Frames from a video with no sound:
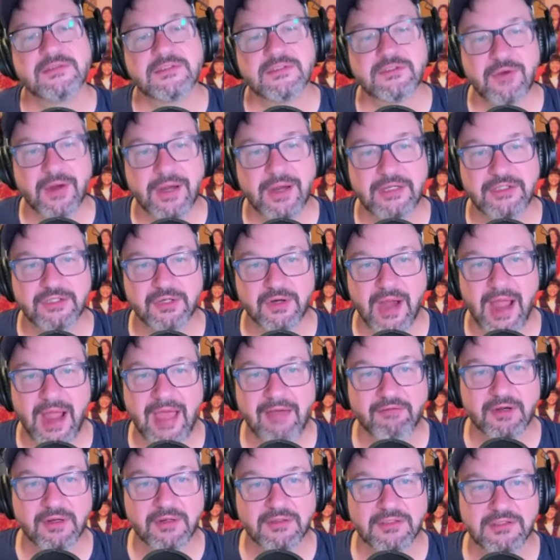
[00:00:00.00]
Stranger
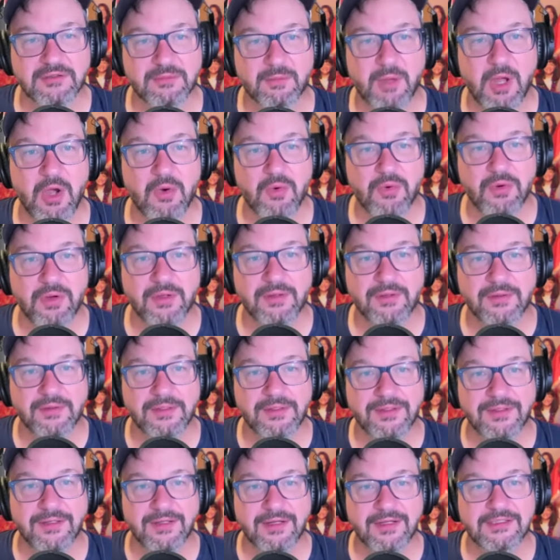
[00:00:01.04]
having a smoke,
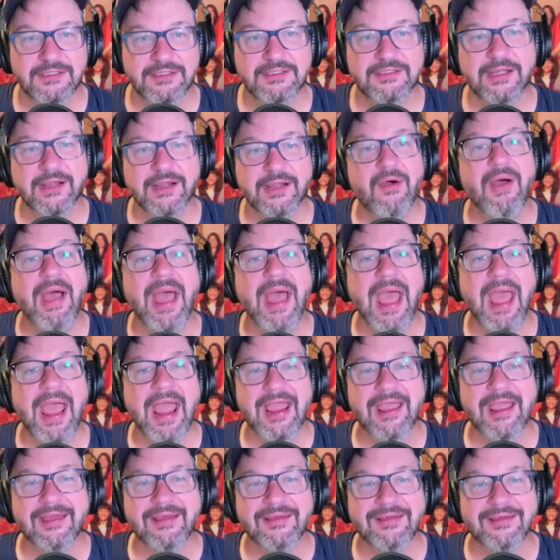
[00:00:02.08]
and she's like, "Oh hey,"